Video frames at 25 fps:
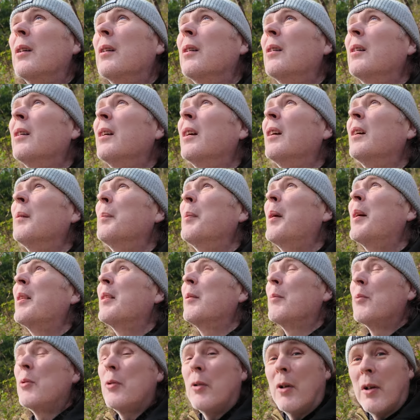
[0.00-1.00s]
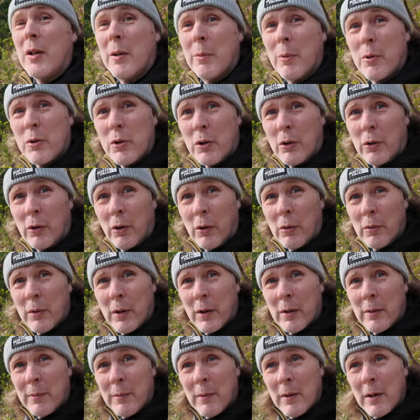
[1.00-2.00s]
right. Yeah, Bethan was right. It was a crow
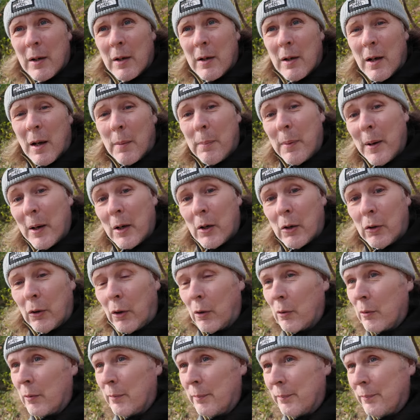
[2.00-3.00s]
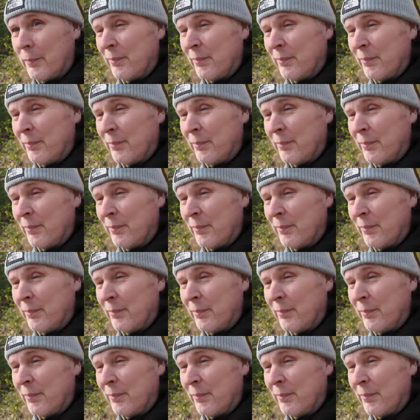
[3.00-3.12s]
then. A big crow.